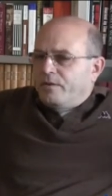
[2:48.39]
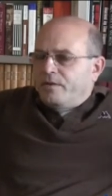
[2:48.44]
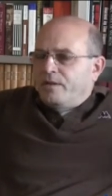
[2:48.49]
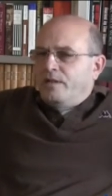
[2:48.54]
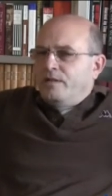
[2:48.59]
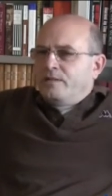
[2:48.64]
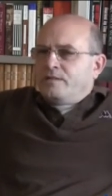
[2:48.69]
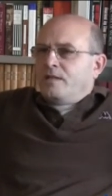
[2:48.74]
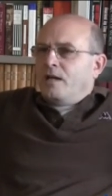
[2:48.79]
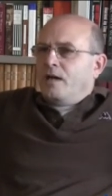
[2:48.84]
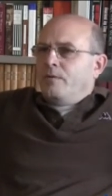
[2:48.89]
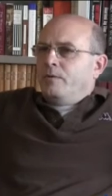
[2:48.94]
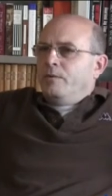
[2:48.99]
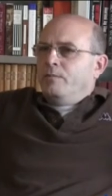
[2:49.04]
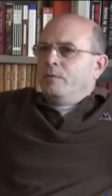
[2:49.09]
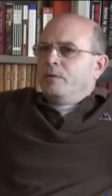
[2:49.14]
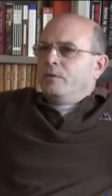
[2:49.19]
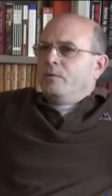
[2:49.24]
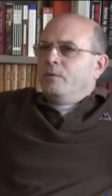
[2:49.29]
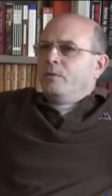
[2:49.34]
Tell us how,
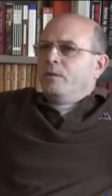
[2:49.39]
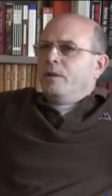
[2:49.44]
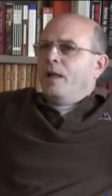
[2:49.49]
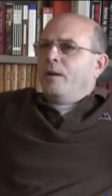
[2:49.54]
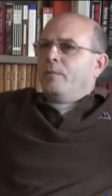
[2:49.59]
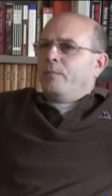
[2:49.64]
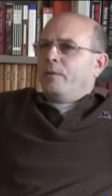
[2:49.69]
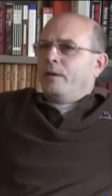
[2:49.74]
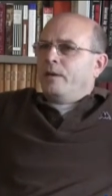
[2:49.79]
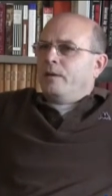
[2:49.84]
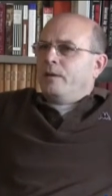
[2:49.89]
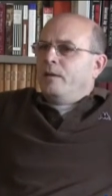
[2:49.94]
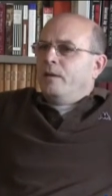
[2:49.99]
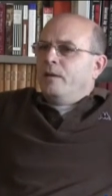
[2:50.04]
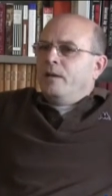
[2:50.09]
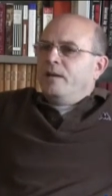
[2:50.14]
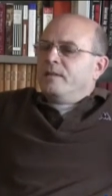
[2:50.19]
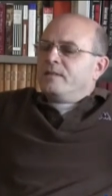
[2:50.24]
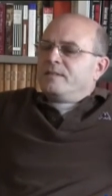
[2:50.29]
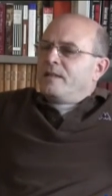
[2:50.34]
and we'll do it that way.
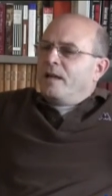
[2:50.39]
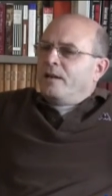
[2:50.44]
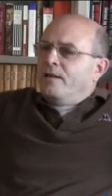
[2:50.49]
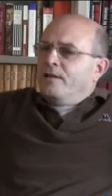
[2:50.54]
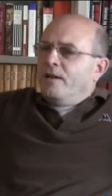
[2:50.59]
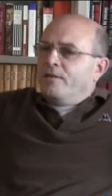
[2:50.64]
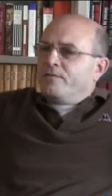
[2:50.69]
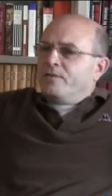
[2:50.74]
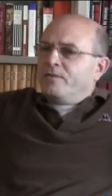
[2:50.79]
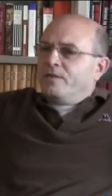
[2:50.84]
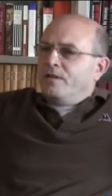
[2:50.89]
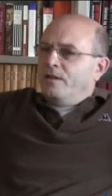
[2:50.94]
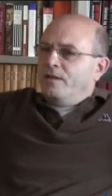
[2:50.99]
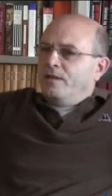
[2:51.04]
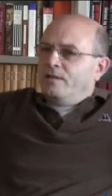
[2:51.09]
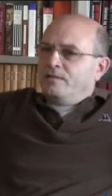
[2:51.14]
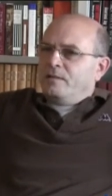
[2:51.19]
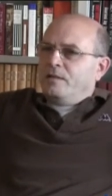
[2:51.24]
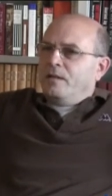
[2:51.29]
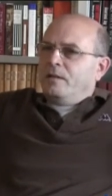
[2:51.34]
It's not enough to tell
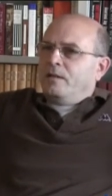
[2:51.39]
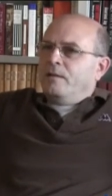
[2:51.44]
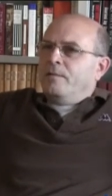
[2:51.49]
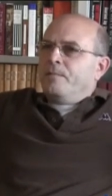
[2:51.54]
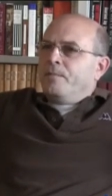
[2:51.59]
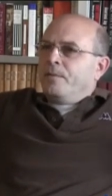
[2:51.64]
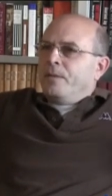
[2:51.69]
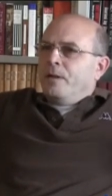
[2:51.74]
us that